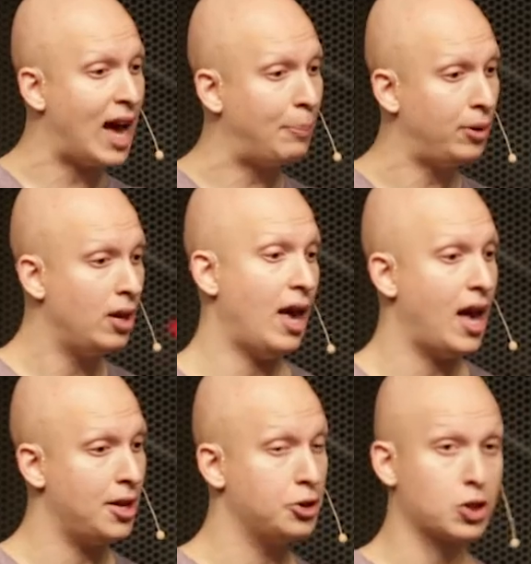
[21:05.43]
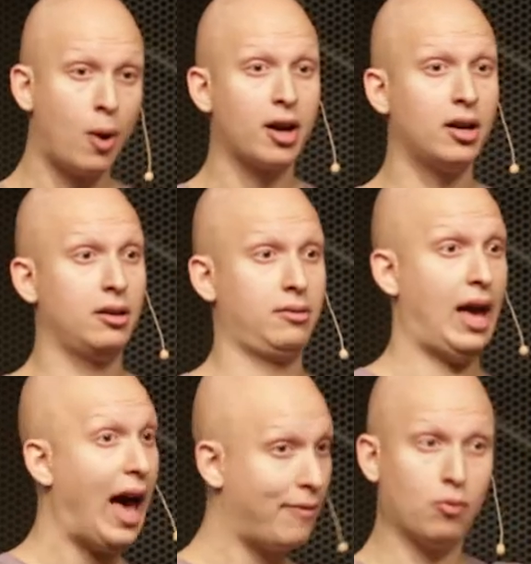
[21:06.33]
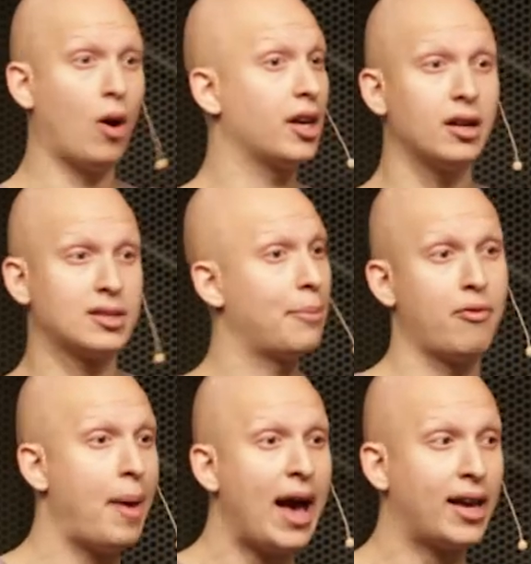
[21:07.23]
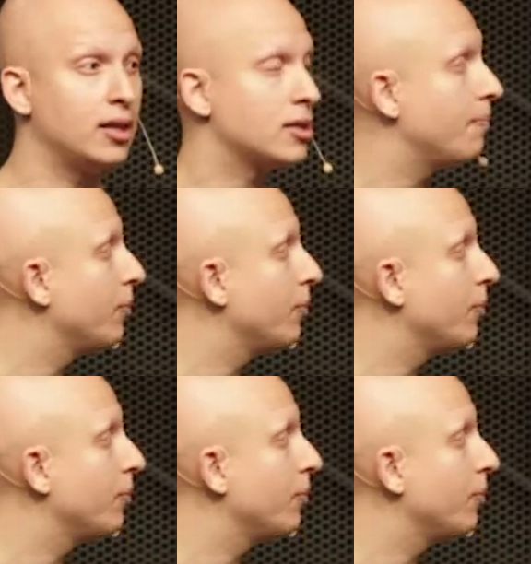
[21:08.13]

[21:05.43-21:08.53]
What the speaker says: app and you just want to have it running on top of a backend.